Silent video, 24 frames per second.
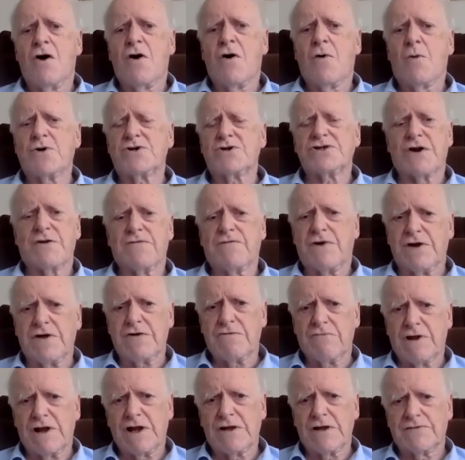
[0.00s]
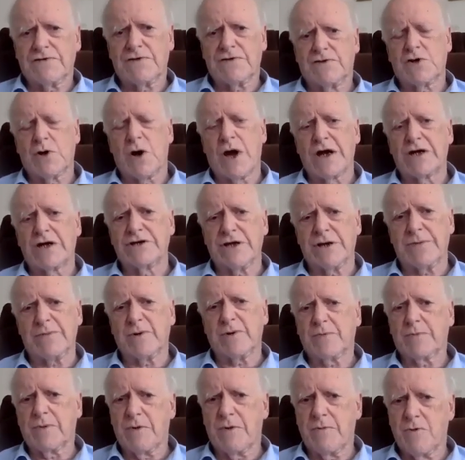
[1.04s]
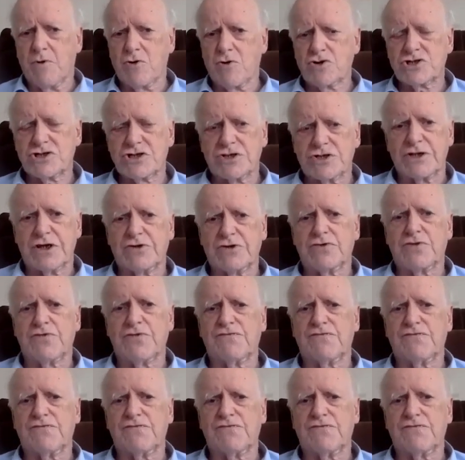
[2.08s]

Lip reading: which are very relevant to academic promotion and to